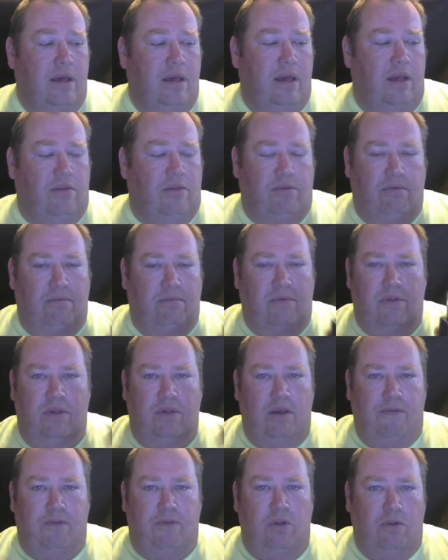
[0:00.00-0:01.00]
Is
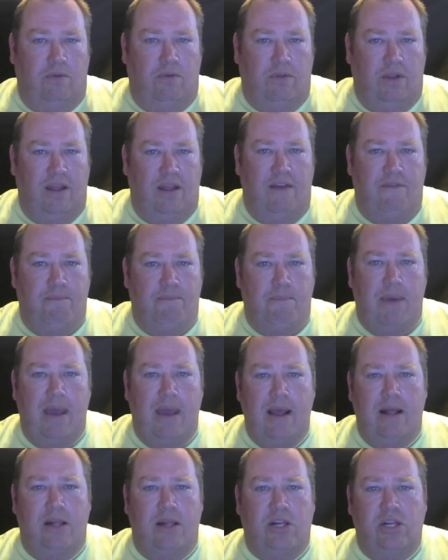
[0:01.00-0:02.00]
if you leave
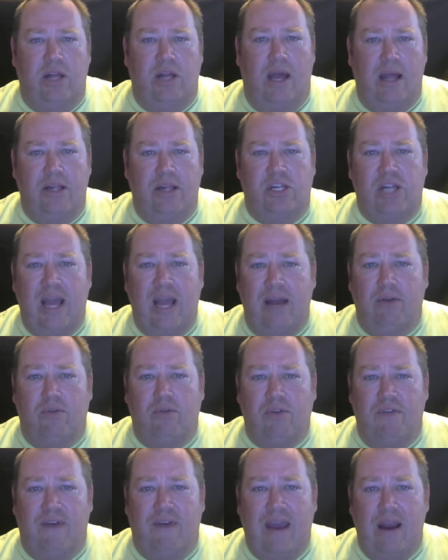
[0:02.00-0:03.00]
big
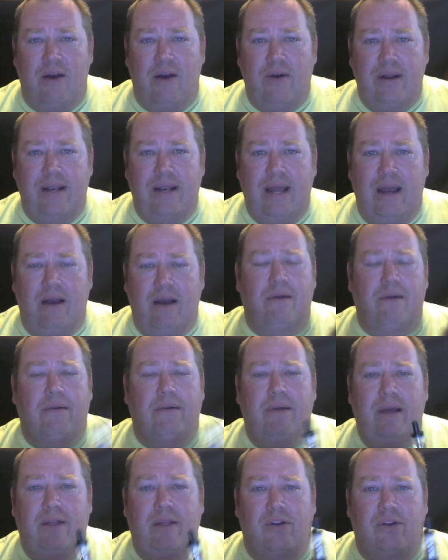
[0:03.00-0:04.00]
channels of air in there,
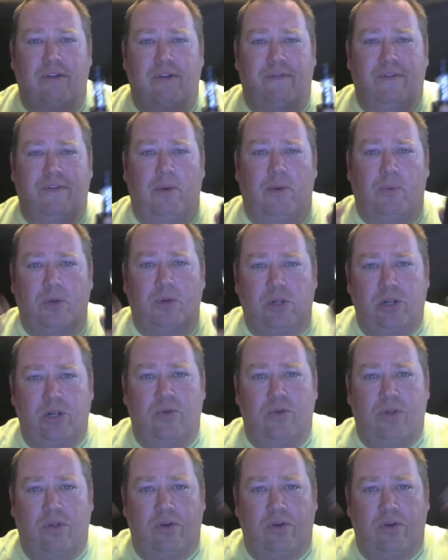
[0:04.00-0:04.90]
it's going to fill up with juice.